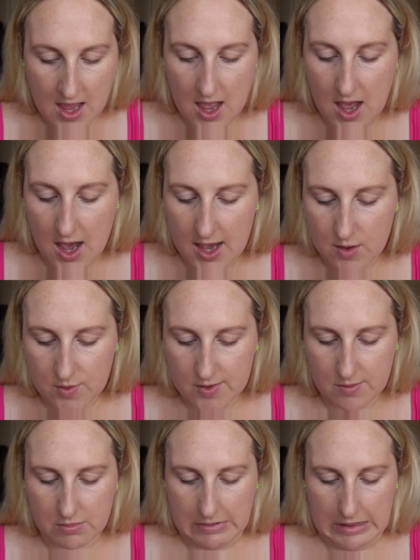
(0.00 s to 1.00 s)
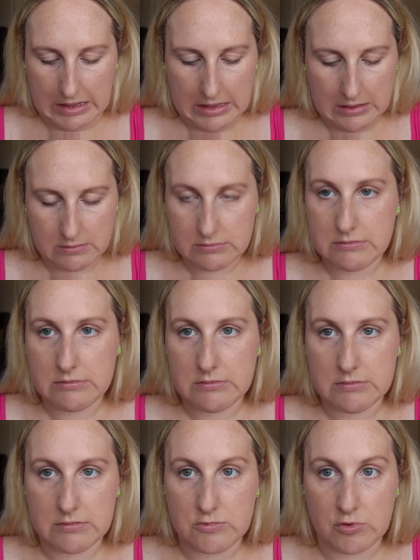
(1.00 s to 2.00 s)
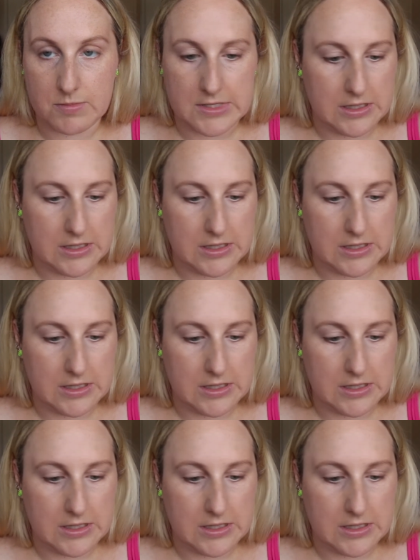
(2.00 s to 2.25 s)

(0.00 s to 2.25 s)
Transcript: I also dropped